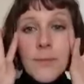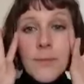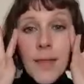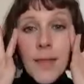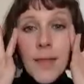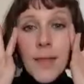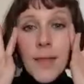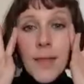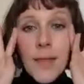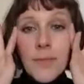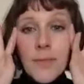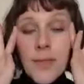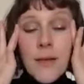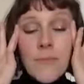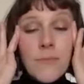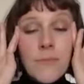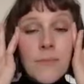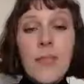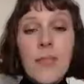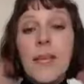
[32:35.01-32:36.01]

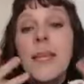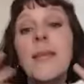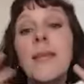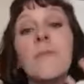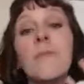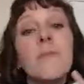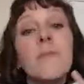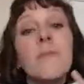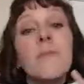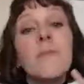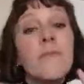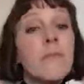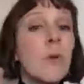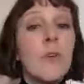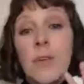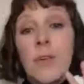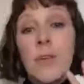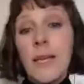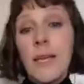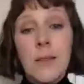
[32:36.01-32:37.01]
the lymph
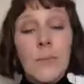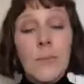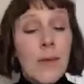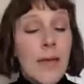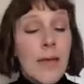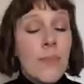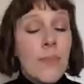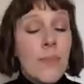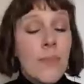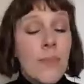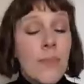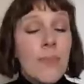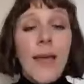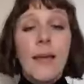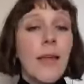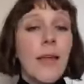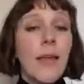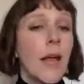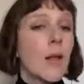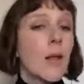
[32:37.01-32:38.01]
moving a little bit, and that
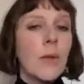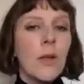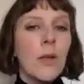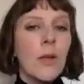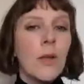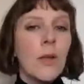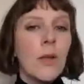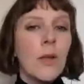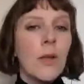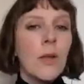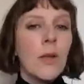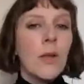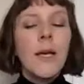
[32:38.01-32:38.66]
can help a lot.